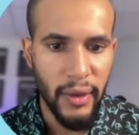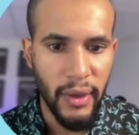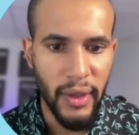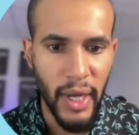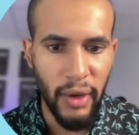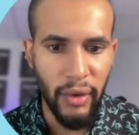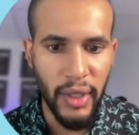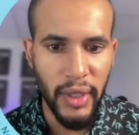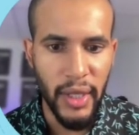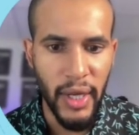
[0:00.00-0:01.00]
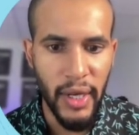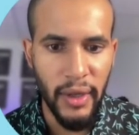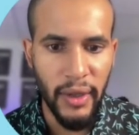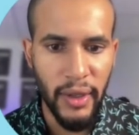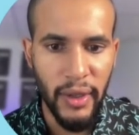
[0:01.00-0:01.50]
not only that,
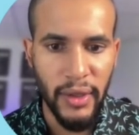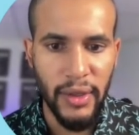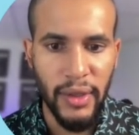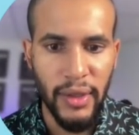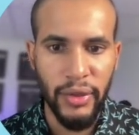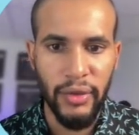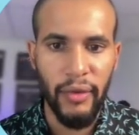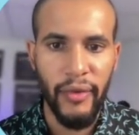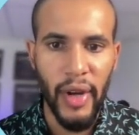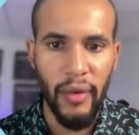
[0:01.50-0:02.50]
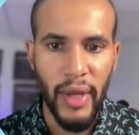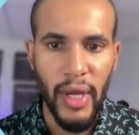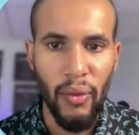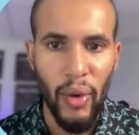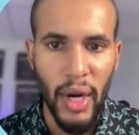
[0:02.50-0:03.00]
it's also very
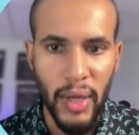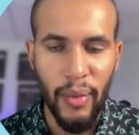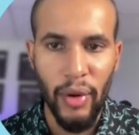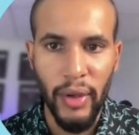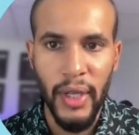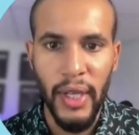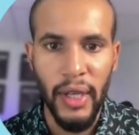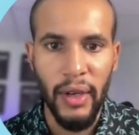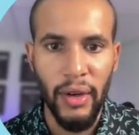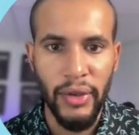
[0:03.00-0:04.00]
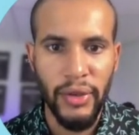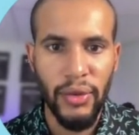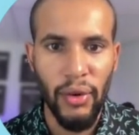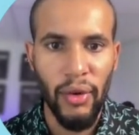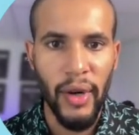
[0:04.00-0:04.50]
walkable, and
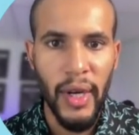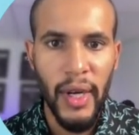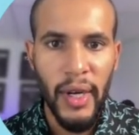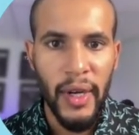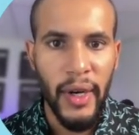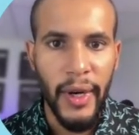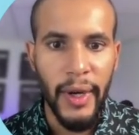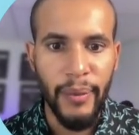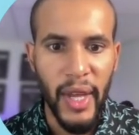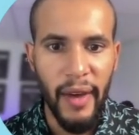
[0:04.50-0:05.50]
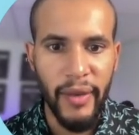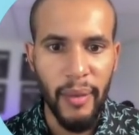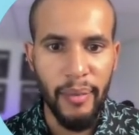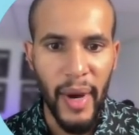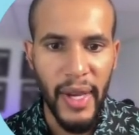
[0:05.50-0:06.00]
also they have the
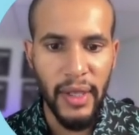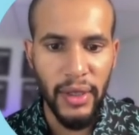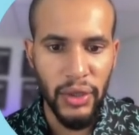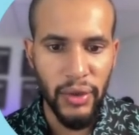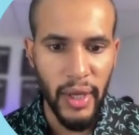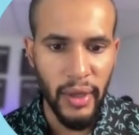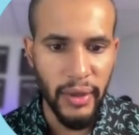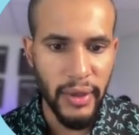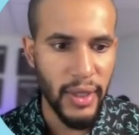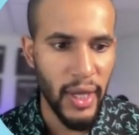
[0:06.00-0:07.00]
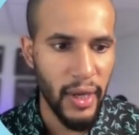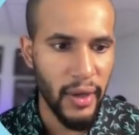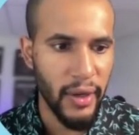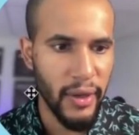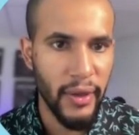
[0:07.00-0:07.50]
biking trails there,